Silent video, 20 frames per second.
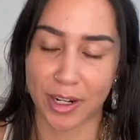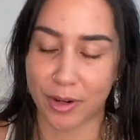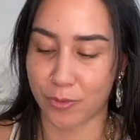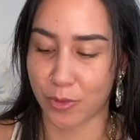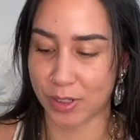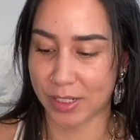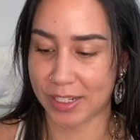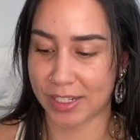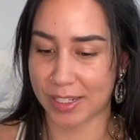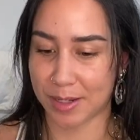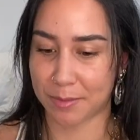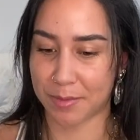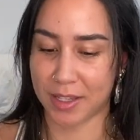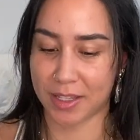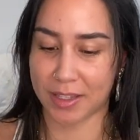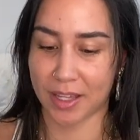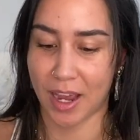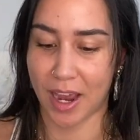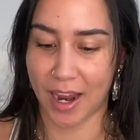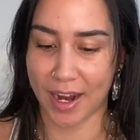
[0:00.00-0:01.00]
It wasn't something
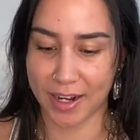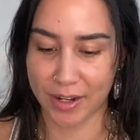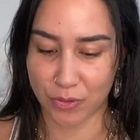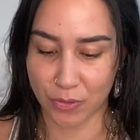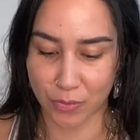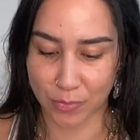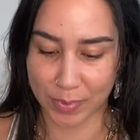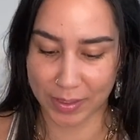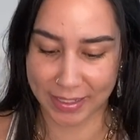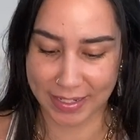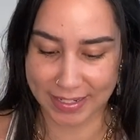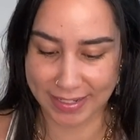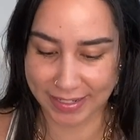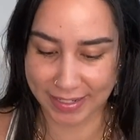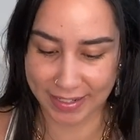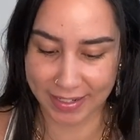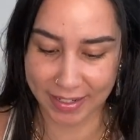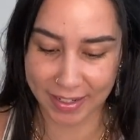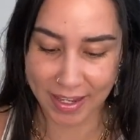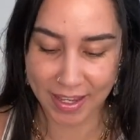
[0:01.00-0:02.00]
that I normally
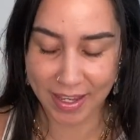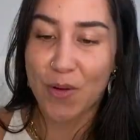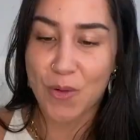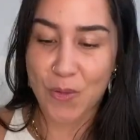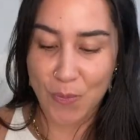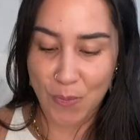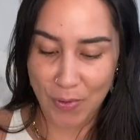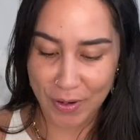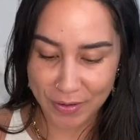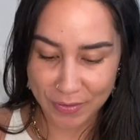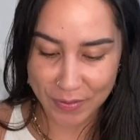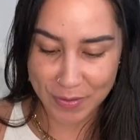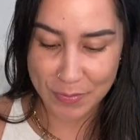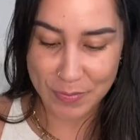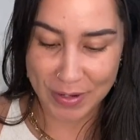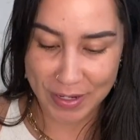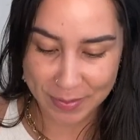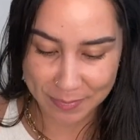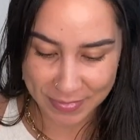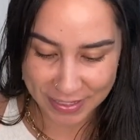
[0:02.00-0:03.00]
did. One of the
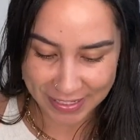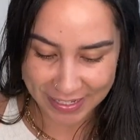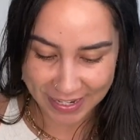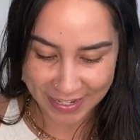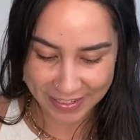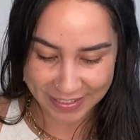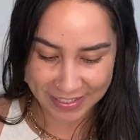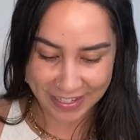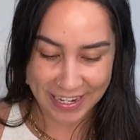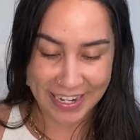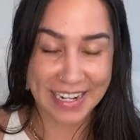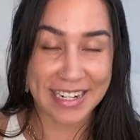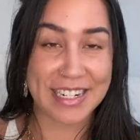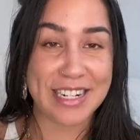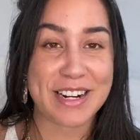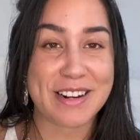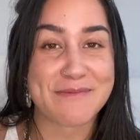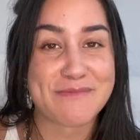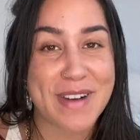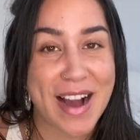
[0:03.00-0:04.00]
big mistakes that I ended
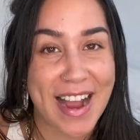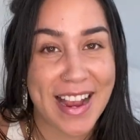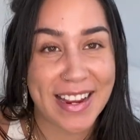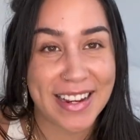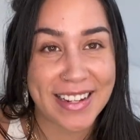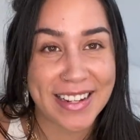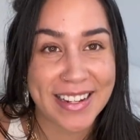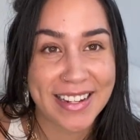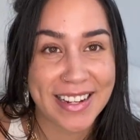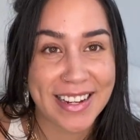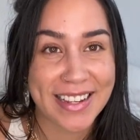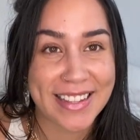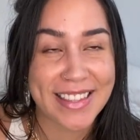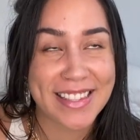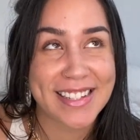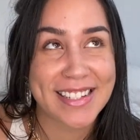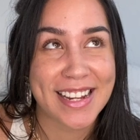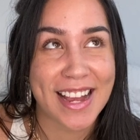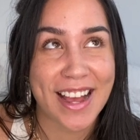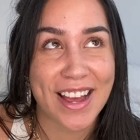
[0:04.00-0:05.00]
up buying at the
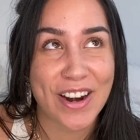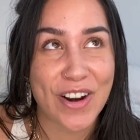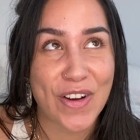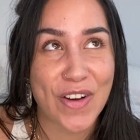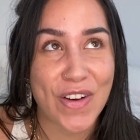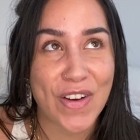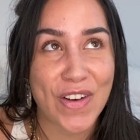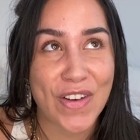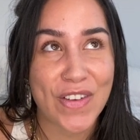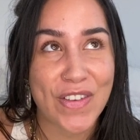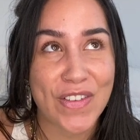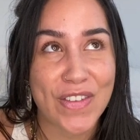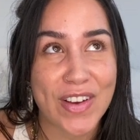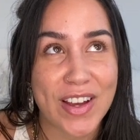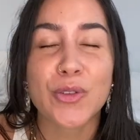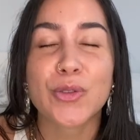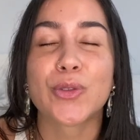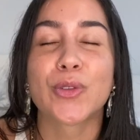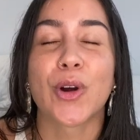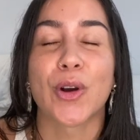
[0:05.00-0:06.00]
start of
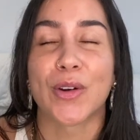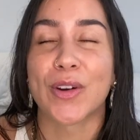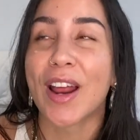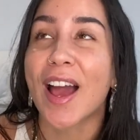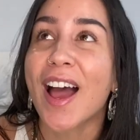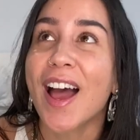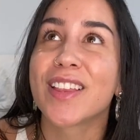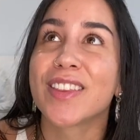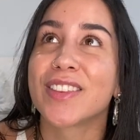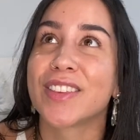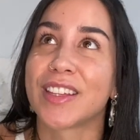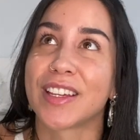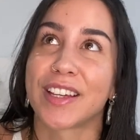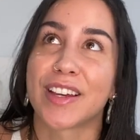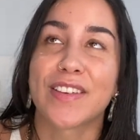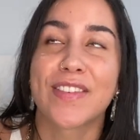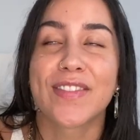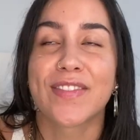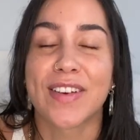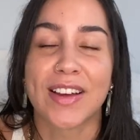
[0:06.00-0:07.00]
Rona, the
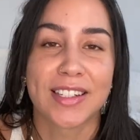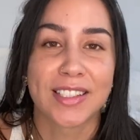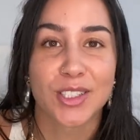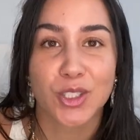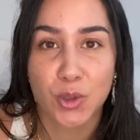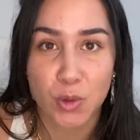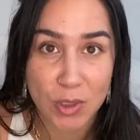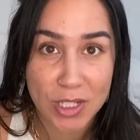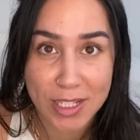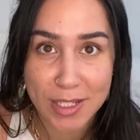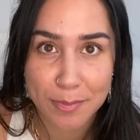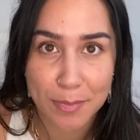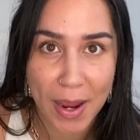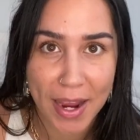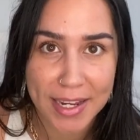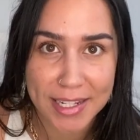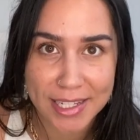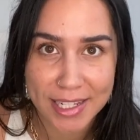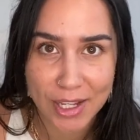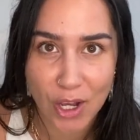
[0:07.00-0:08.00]
fun little
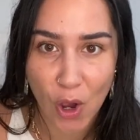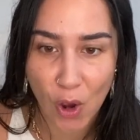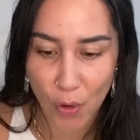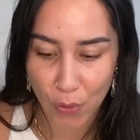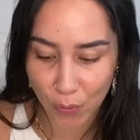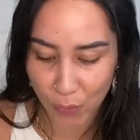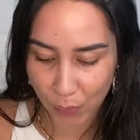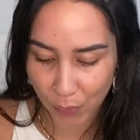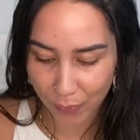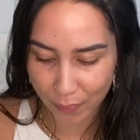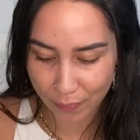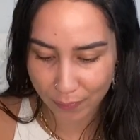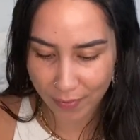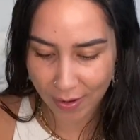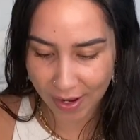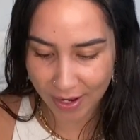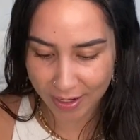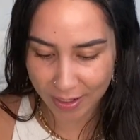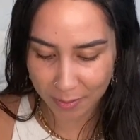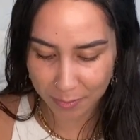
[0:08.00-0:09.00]
spicy cold
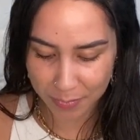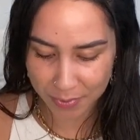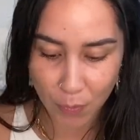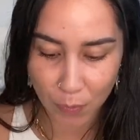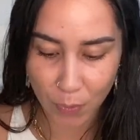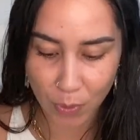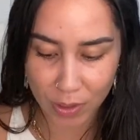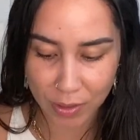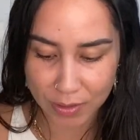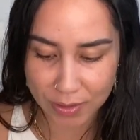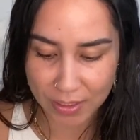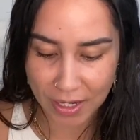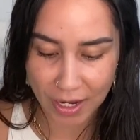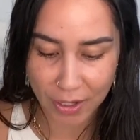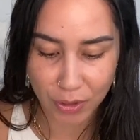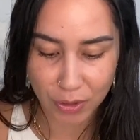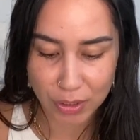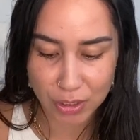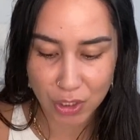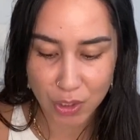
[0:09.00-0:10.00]
vibes, was I
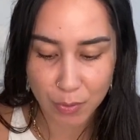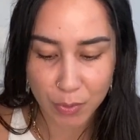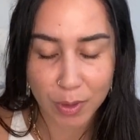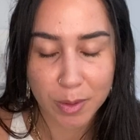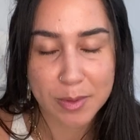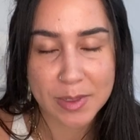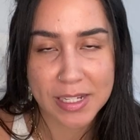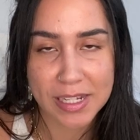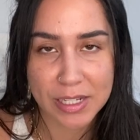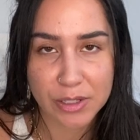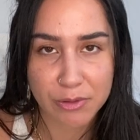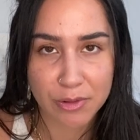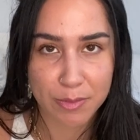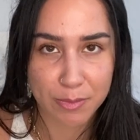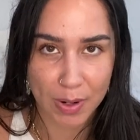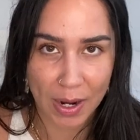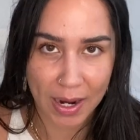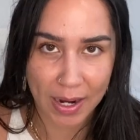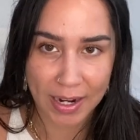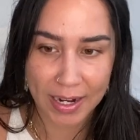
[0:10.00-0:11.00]
got super obsessed with
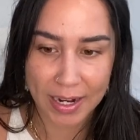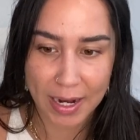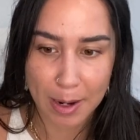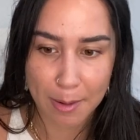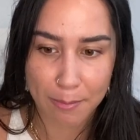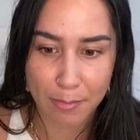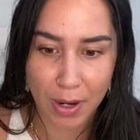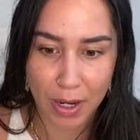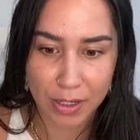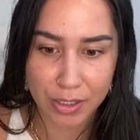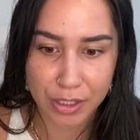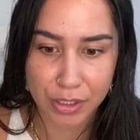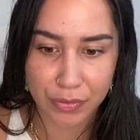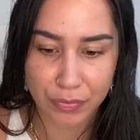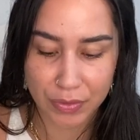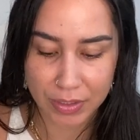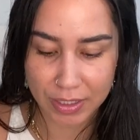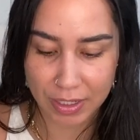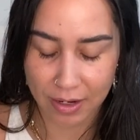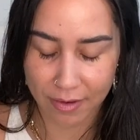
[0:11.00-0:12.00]
buying a bunch of
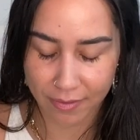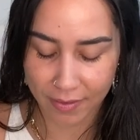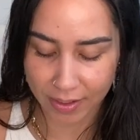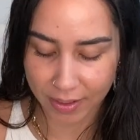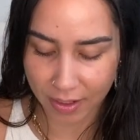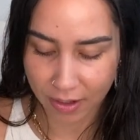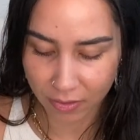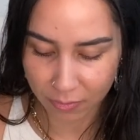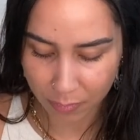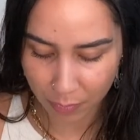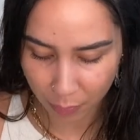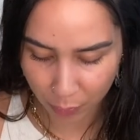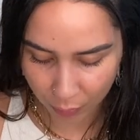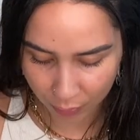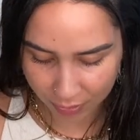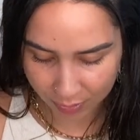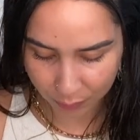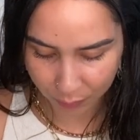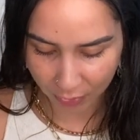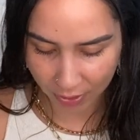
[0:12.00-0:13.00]
stuff. I can't remember what
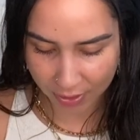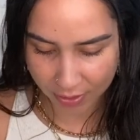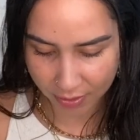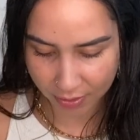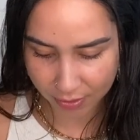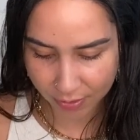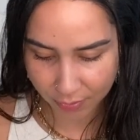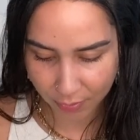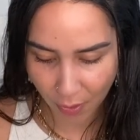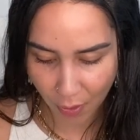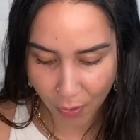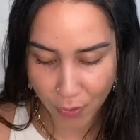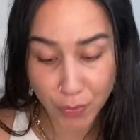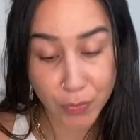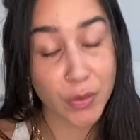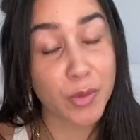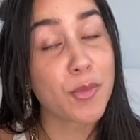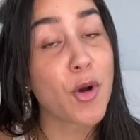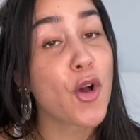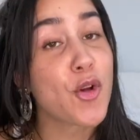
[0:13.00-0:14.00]
this brand is. Oh,
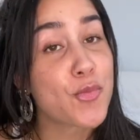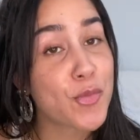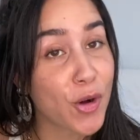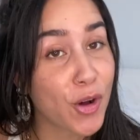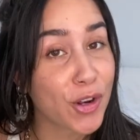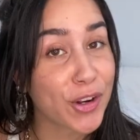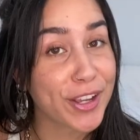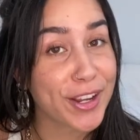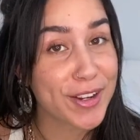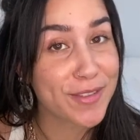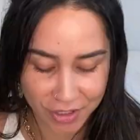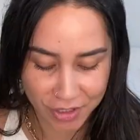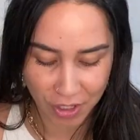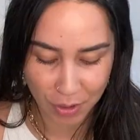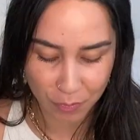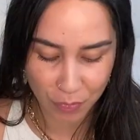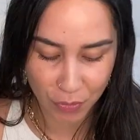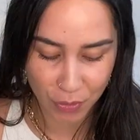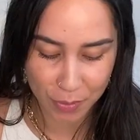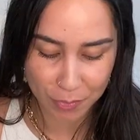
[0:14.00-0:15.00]
from ohpolly. So I
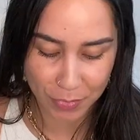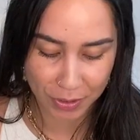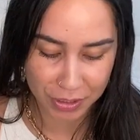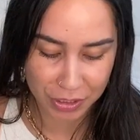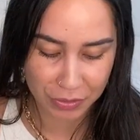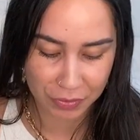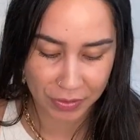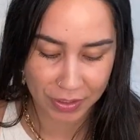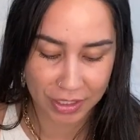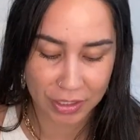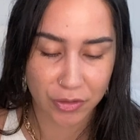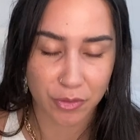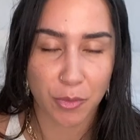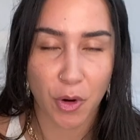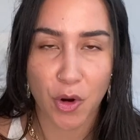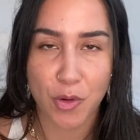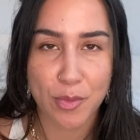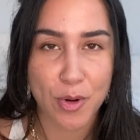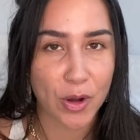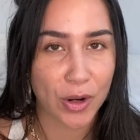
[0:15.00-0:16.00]
bought a bunch of things from
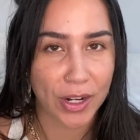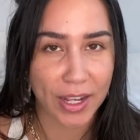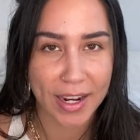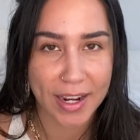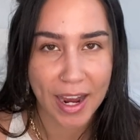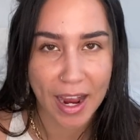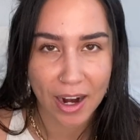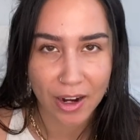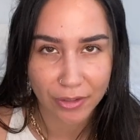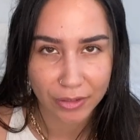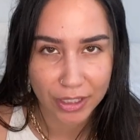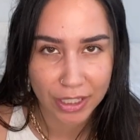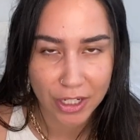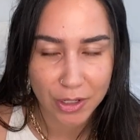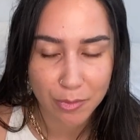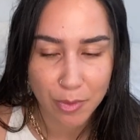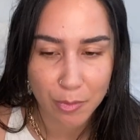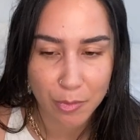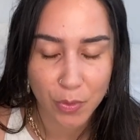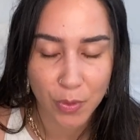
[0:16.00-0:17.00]
ohpolly. I can't really
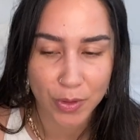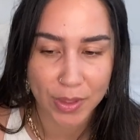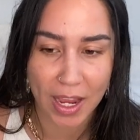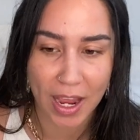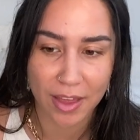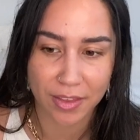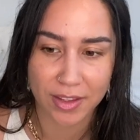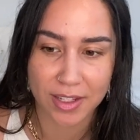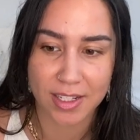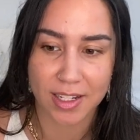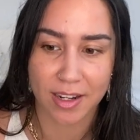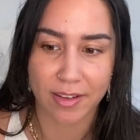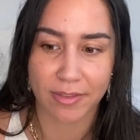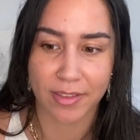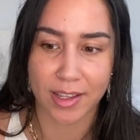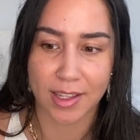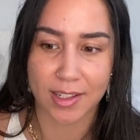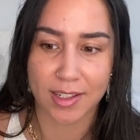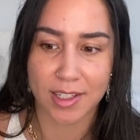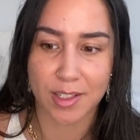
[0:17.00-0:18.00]
remember what the other stuff
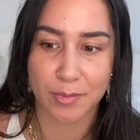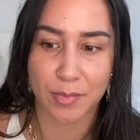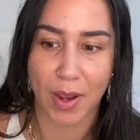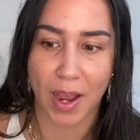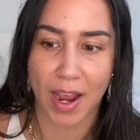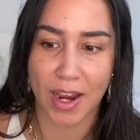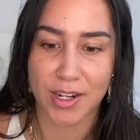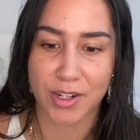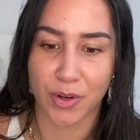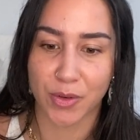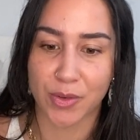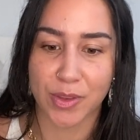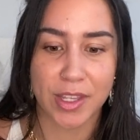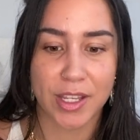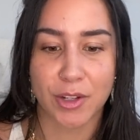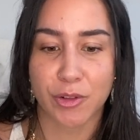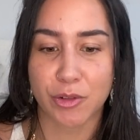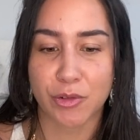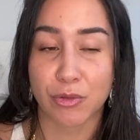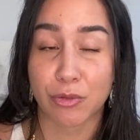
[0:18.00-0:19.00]
is, but I don't think
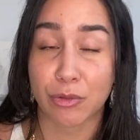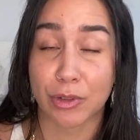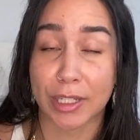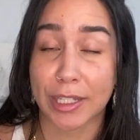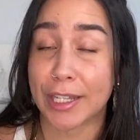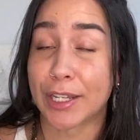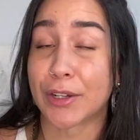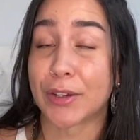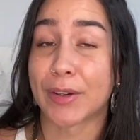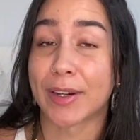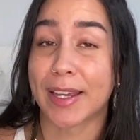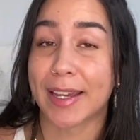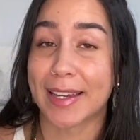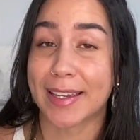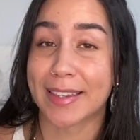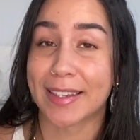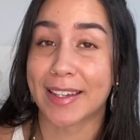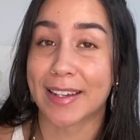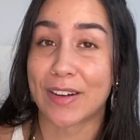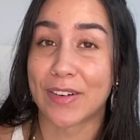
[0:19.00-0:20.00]
it was really good
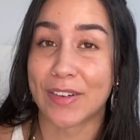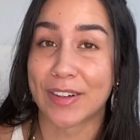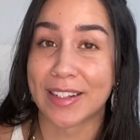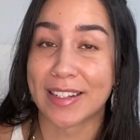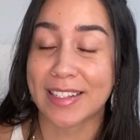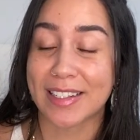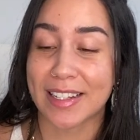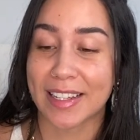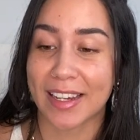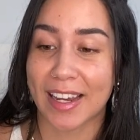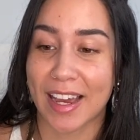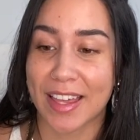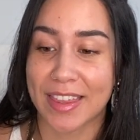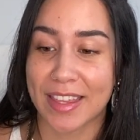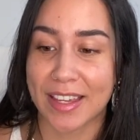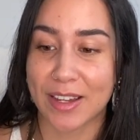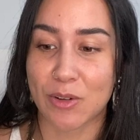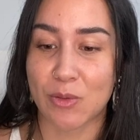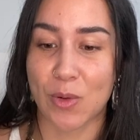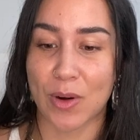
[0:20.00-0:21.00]
either, honestly. I
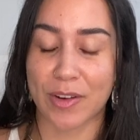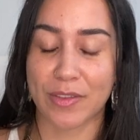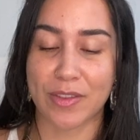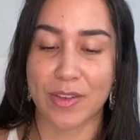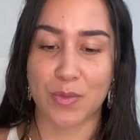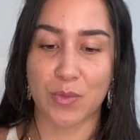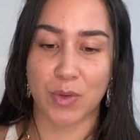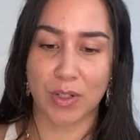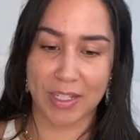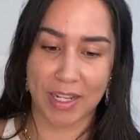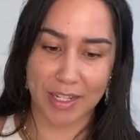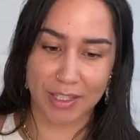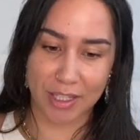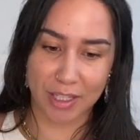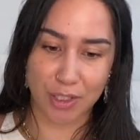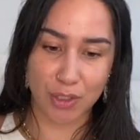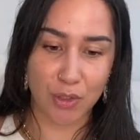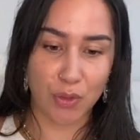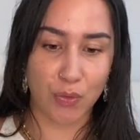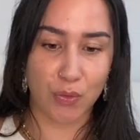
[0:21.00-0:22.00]
think one of them was like
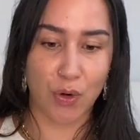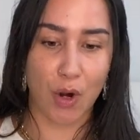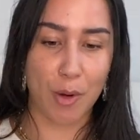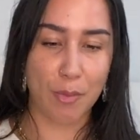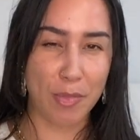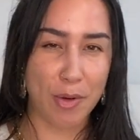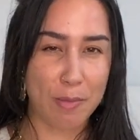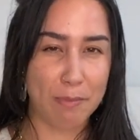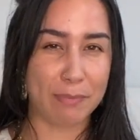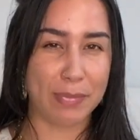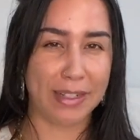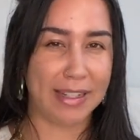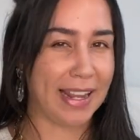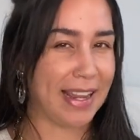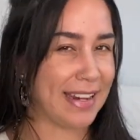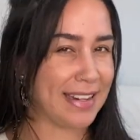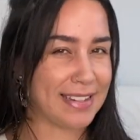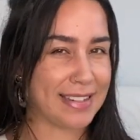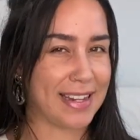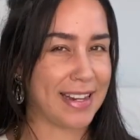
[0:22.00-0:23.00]
this crop
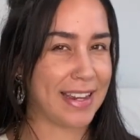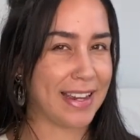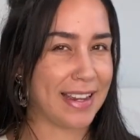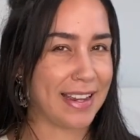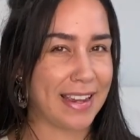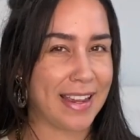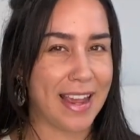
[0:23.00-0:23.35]
blazer.